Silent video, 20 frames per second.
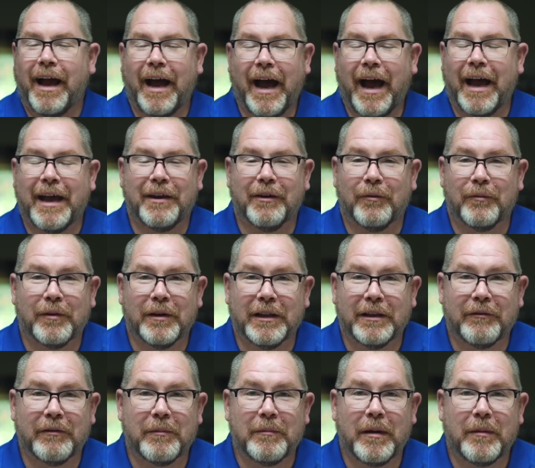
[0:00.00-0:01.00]
I don't
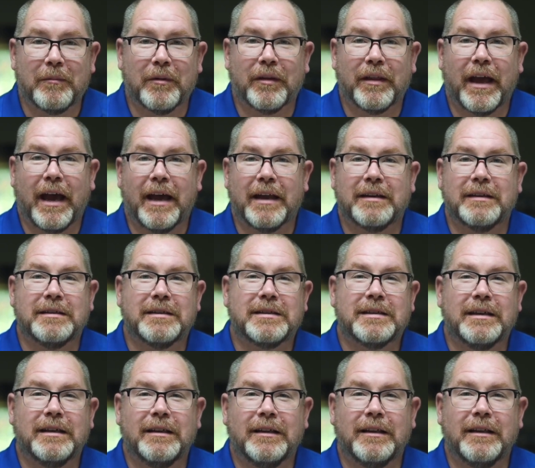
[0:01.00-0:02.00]
really remember that
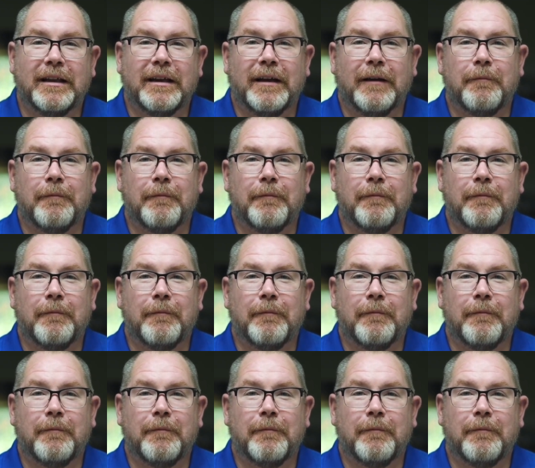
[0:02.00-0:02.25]
until